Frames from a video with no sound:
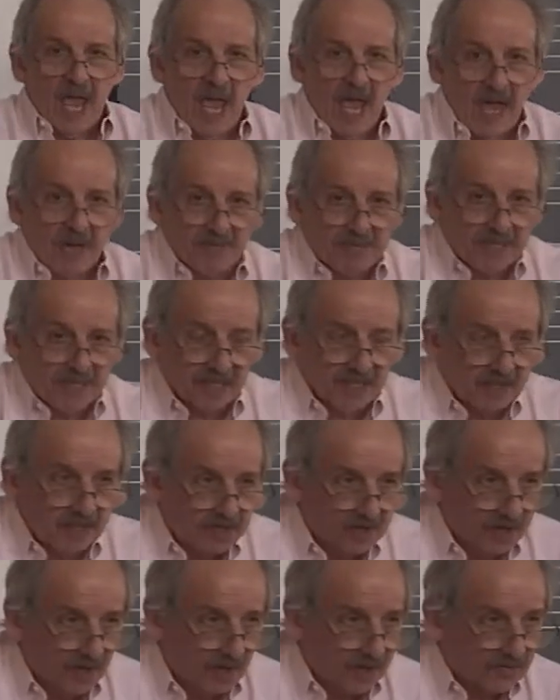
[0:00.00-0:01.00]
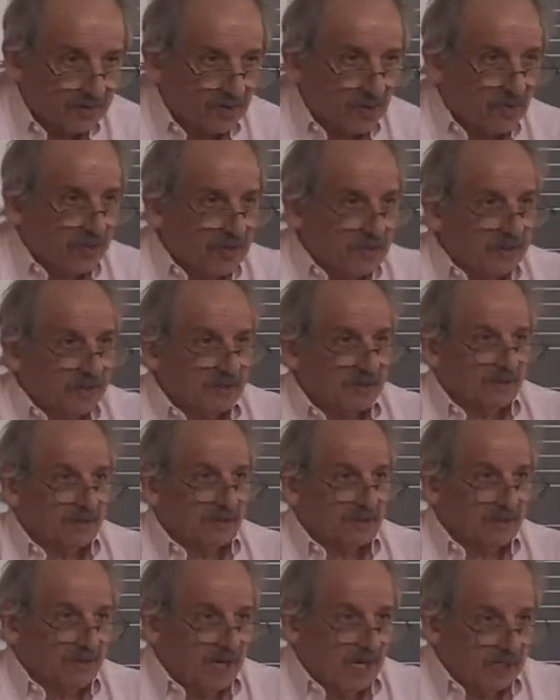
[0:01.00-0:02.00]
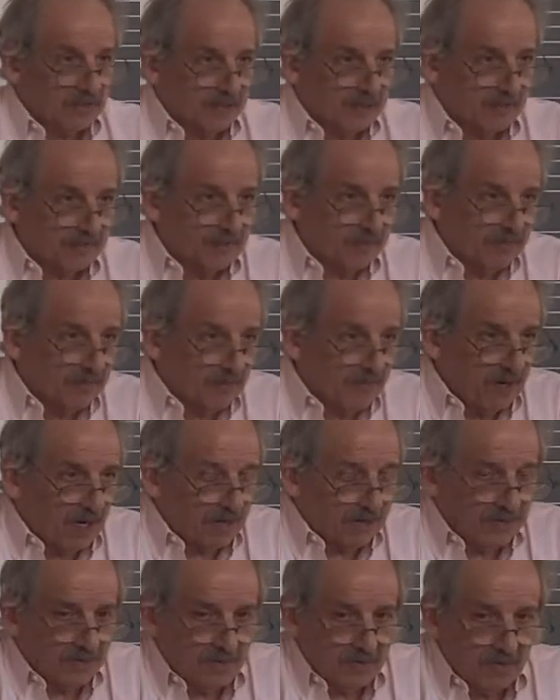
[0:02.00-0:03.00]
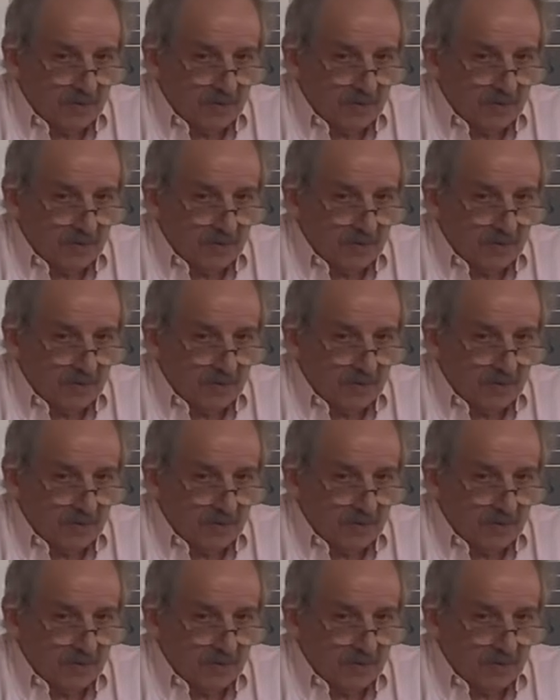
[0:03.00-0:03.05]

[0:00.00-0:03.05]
and particularly John Dewey's concept of democracy.